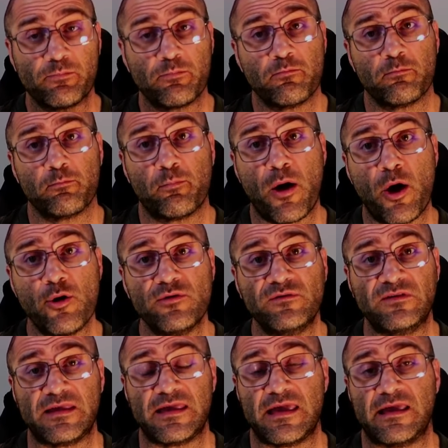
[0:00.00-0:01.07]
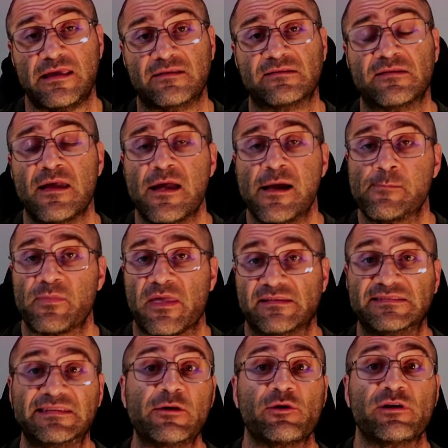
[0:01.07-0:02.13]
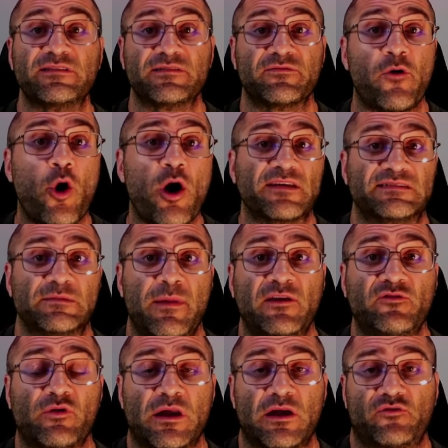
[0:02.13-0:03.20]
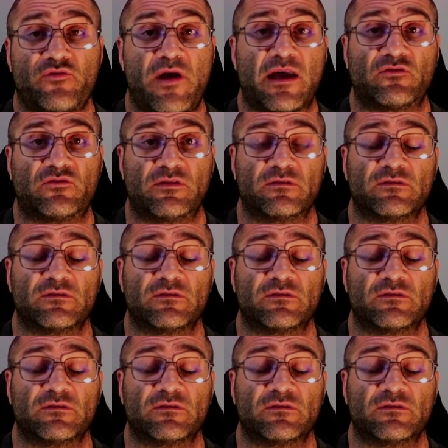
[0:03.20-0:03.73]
posing is a series of isometric contractions.